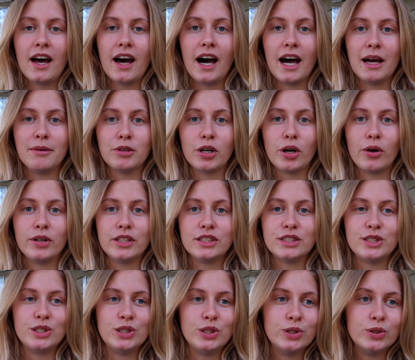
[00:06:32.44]
I'm going
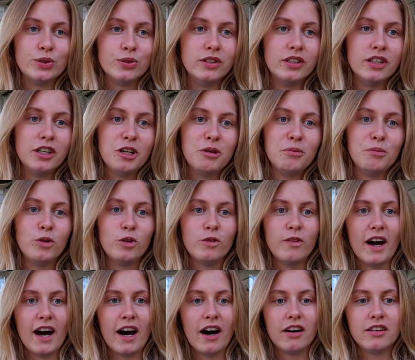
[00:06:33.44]
to move
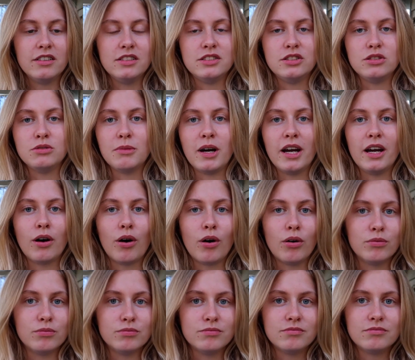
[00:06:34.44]
out to my
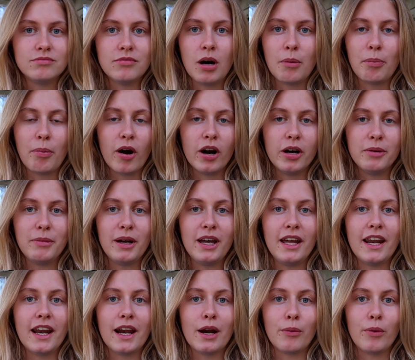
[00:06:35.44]
own
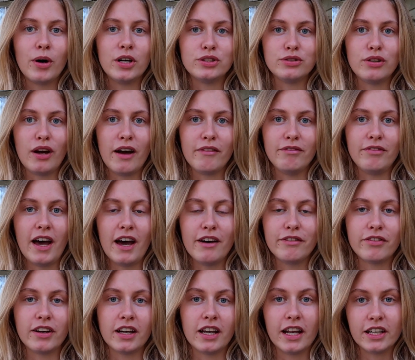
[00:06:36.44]
apartment and I want to have that
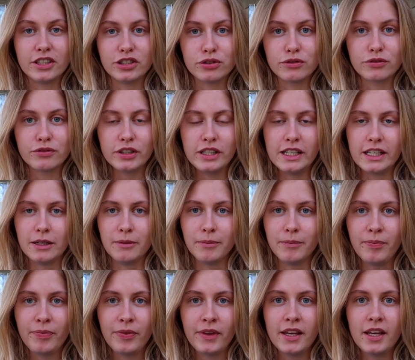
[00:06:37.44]
financial freedom.